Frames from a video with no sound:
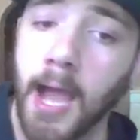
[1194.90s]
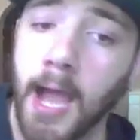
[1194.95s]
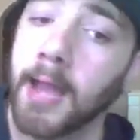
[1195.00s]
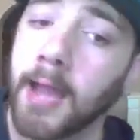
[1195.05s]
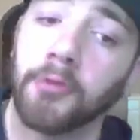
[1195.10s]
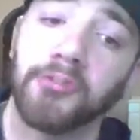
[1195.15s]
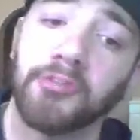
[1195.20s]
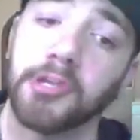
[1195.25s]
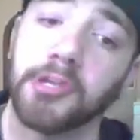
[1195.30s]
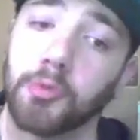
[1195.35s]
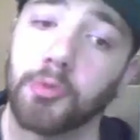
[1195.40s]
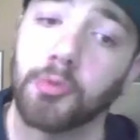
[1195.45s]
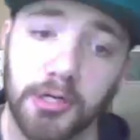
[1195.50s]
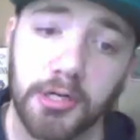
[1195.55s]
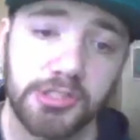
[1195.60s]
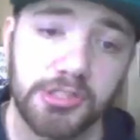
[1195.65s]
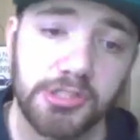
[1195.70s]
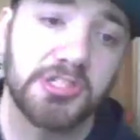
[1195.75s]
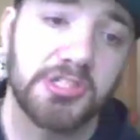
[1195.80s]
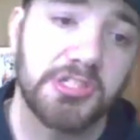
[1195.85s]
And again,
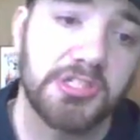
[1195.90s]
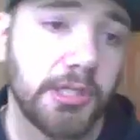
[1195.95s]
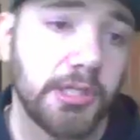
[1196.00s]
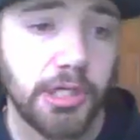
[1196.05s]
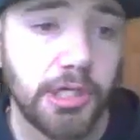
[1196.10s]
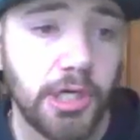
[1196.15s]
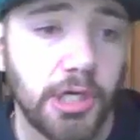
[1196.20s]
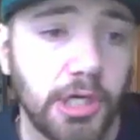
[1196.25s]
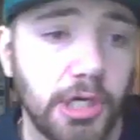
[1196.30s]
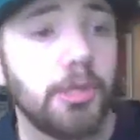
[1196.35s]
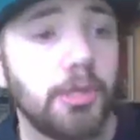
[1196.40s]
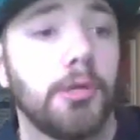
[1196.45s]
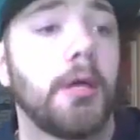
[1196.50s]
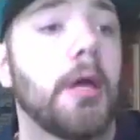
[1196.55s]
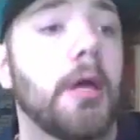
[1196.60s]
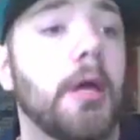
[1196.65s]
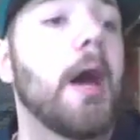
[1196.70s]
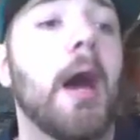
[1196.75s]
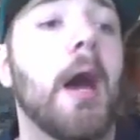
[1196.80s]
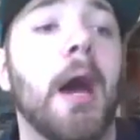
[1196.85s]
I don't think
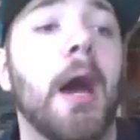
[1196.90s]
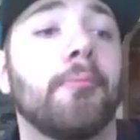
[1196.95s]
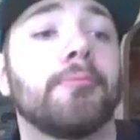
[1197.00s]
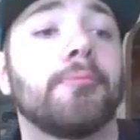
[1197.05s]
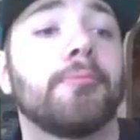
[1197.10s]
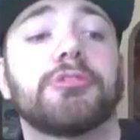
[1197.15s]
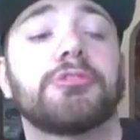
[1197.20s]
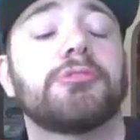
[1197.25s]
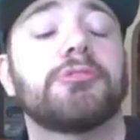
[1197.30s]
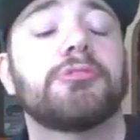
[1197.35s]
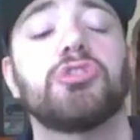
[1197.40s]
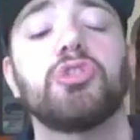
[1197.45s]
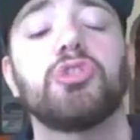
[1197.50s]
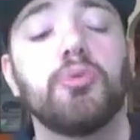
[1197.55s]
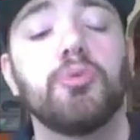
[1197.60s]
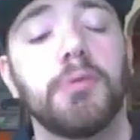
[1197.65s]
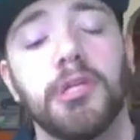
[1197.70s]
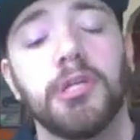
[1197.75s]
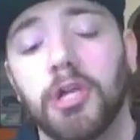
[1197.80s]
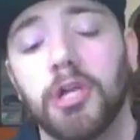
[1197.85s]
Rutgers is any good.
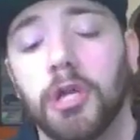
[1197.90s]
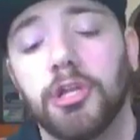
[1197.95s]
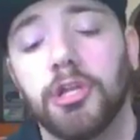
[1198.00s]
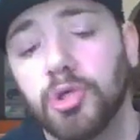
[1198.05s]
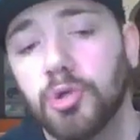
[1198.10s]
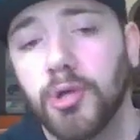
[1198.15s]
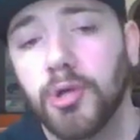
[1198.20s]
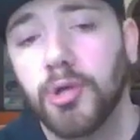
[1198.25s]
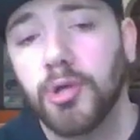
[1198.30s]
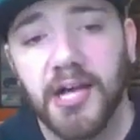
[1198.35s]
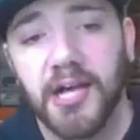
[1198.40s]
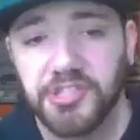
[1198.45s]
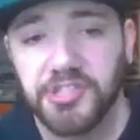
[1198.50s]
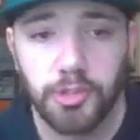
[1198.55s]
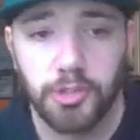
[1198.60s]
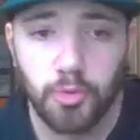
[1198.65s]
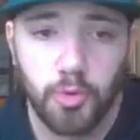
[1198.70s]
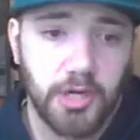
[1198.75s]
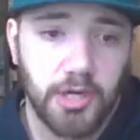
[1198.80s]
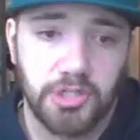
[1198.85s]
I'm
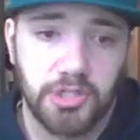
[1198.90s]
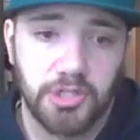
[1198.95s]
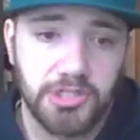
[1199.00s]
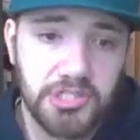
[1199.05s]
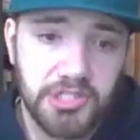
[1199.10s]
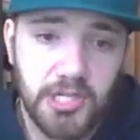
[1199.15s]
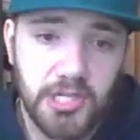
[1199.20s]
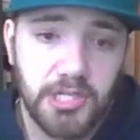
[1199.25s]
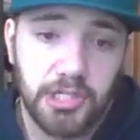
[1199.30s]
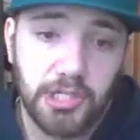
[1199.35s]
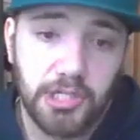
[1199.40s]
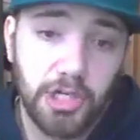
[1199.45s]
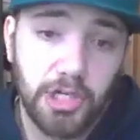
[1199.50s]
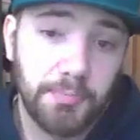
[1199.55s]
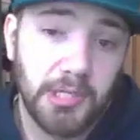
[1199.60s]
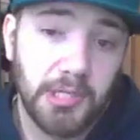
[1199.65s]
assuming none of you guys think